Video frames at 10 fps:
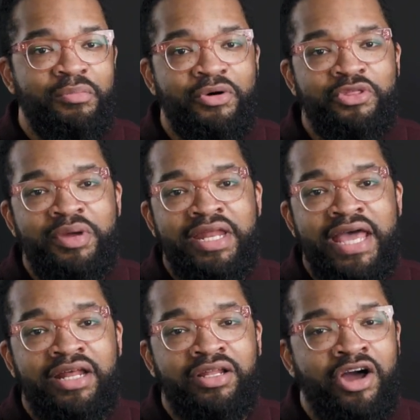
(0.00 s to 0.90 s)
Both men
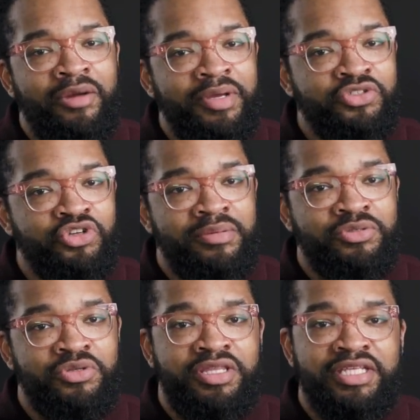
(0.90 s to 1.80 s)
had alarming
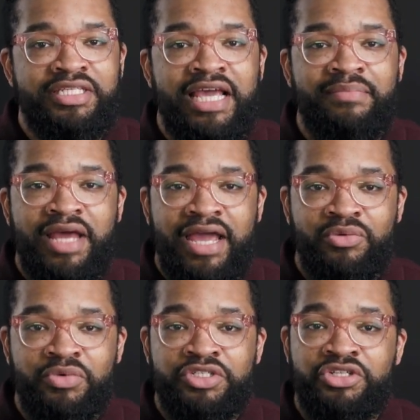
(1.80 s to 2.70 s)
dreams within the same night,
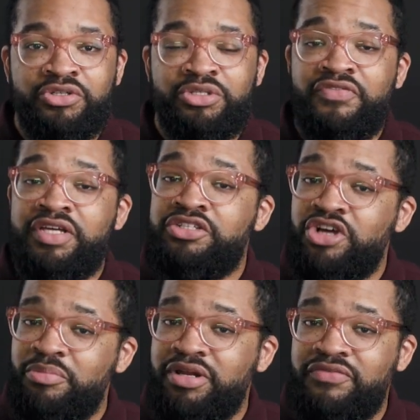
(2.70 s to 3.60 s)
which Joseph
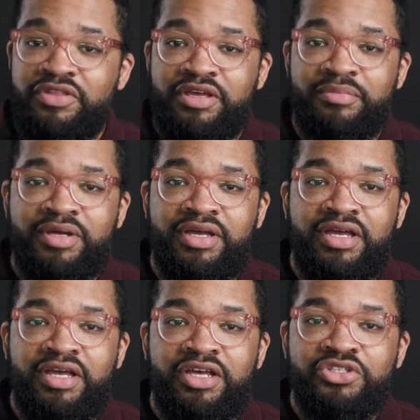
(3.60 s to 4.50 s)
interpreted for them.
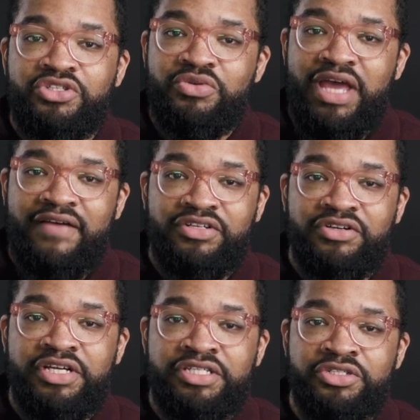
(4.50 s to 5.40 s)
Soon
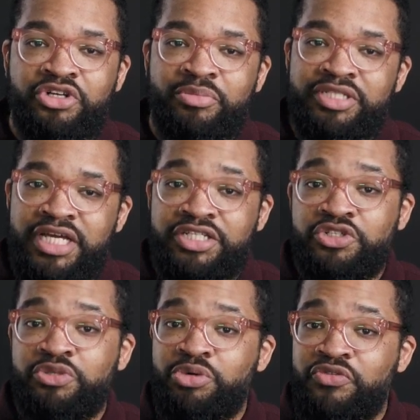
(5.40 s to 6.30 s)
after, his
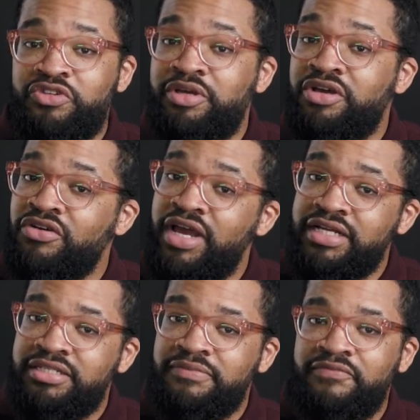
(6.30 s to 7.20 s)
interpretations proved to be correct.